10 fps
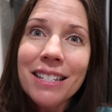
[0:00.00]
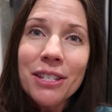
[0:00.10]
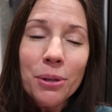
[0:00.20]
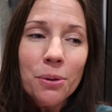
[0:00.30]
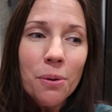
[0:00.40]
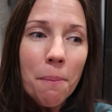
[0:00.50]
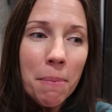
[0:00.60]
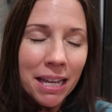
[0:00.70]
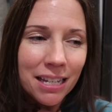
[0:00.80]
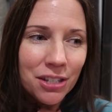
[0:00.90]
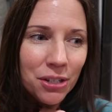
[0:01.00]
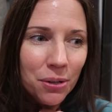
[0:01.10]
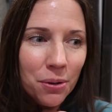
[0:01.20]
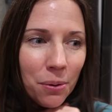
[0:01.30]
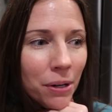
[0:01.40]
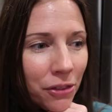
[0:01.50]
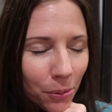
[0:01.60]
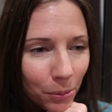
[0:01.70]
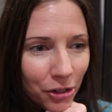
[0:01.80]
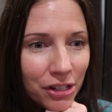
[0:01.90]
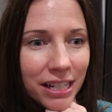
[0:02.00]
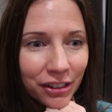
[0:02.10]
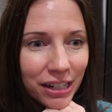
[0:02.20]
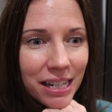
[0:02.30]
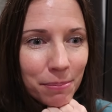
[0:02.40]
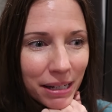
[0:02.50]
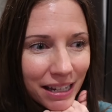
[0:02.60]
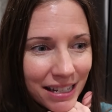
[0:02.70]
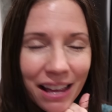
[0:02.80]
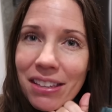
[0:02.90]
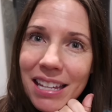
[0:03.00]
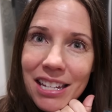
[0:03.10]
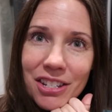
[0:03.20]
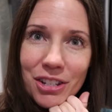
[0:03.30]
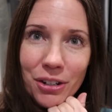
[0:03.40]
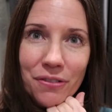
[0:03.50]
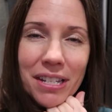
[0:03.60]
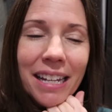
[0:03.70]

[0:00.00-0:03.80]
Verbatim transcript: to make it to the World Series because I think he deserves